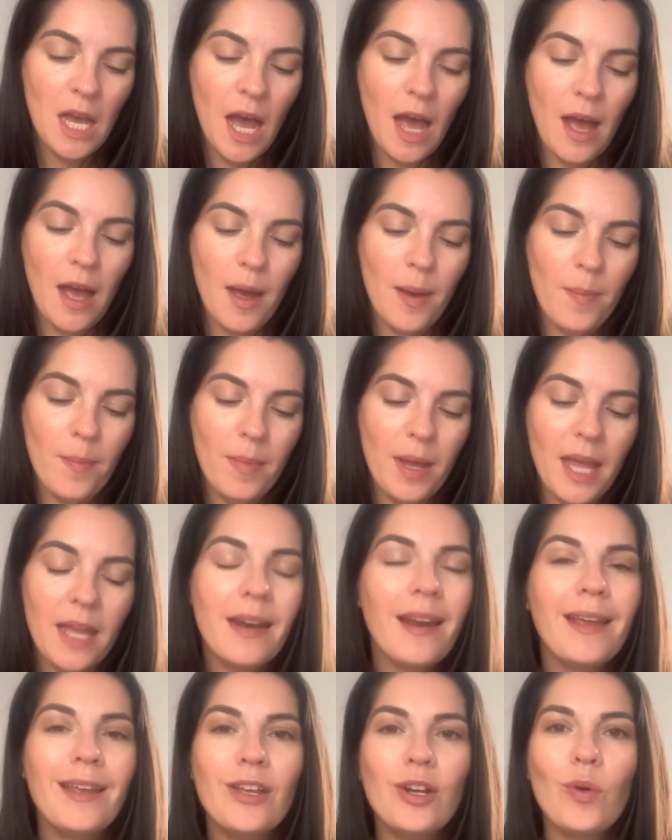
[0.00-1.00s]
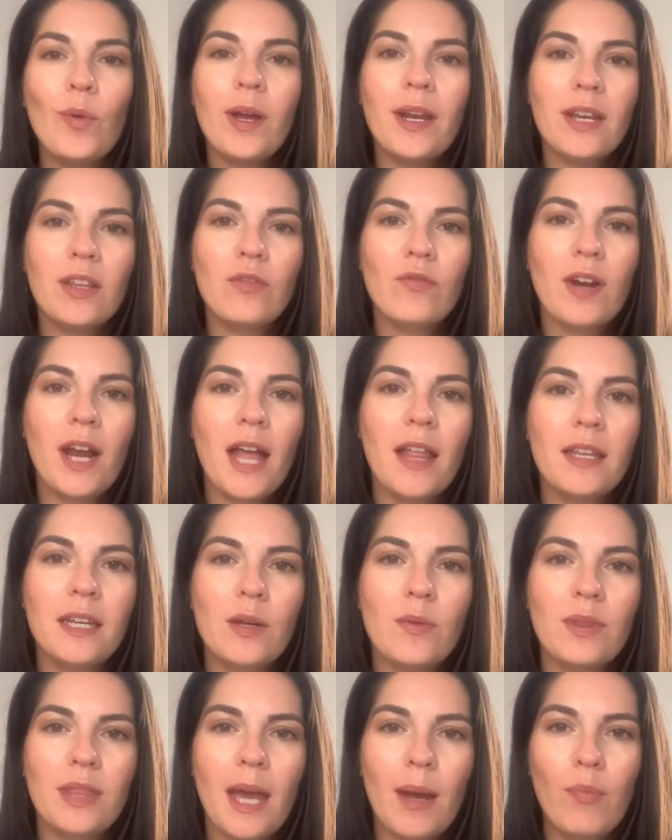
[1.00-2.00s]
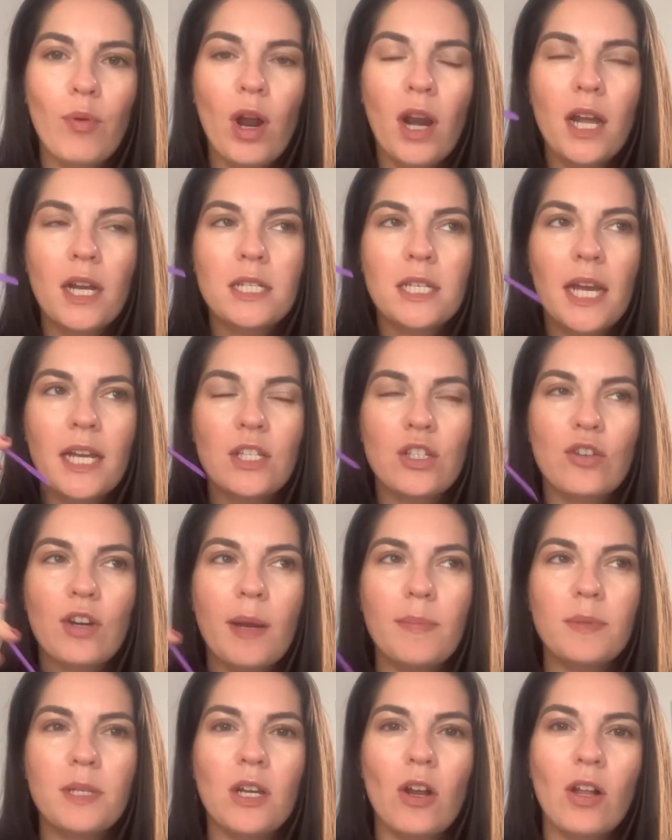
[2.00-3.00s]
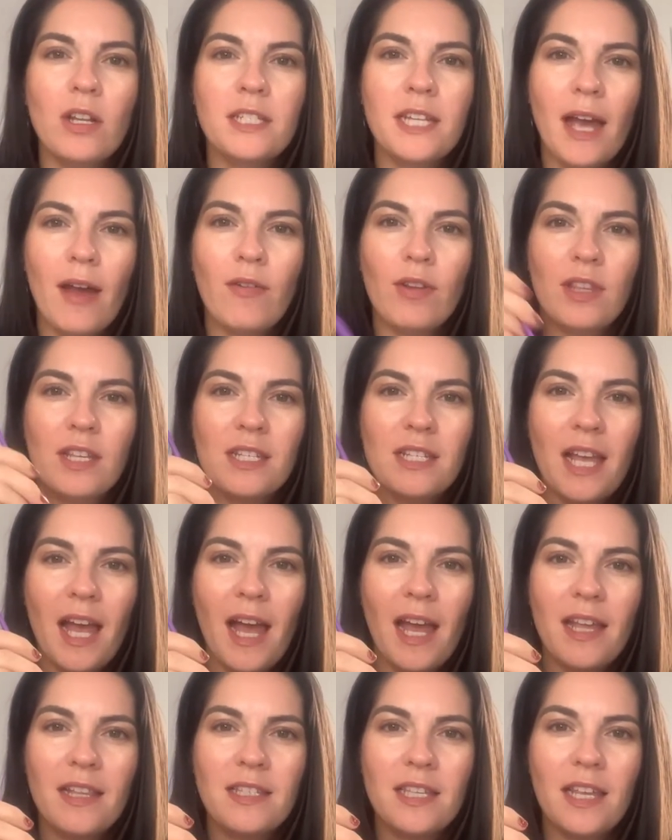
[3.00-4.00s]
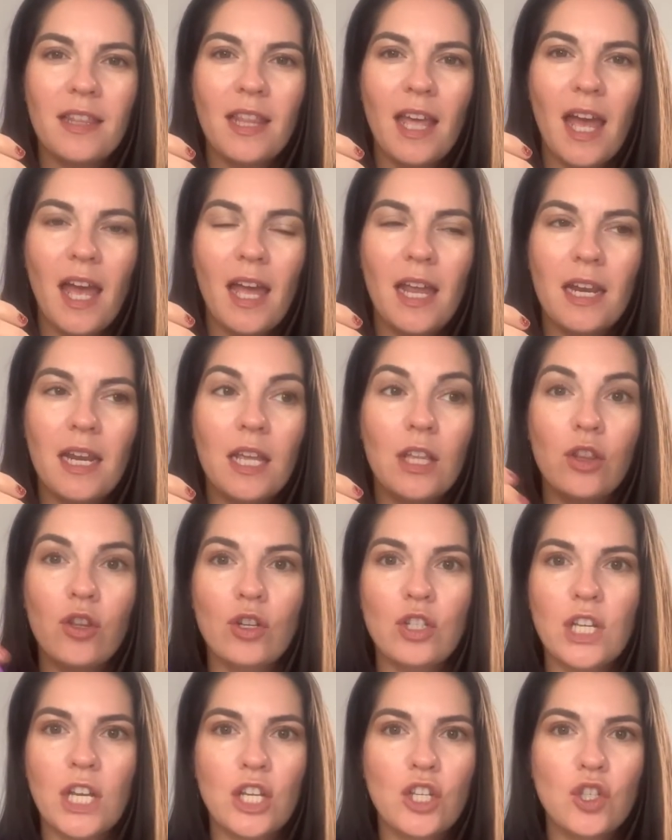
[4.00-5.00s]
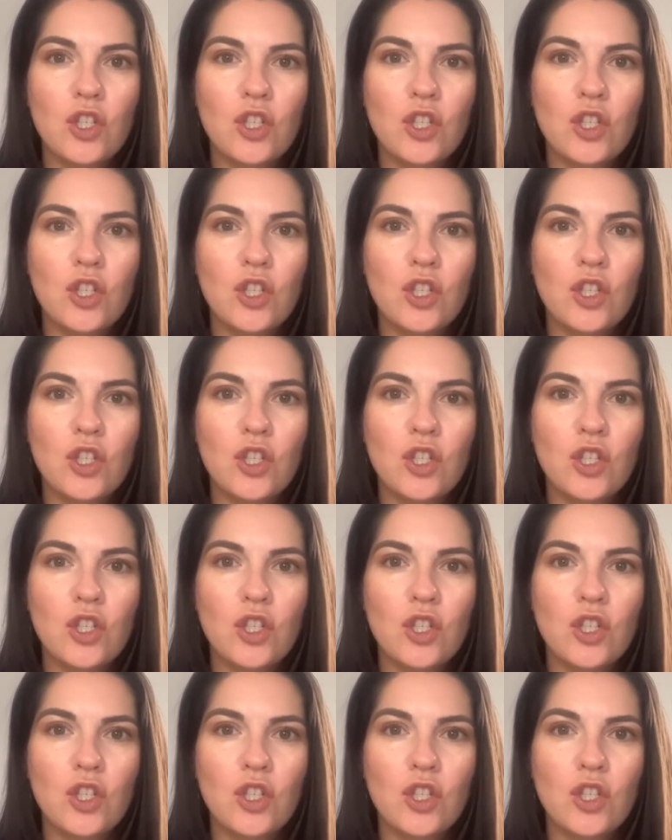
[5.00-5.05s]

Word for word: Um, and you know what, in reality with that product, I scraped it all down on the sides and then it looked like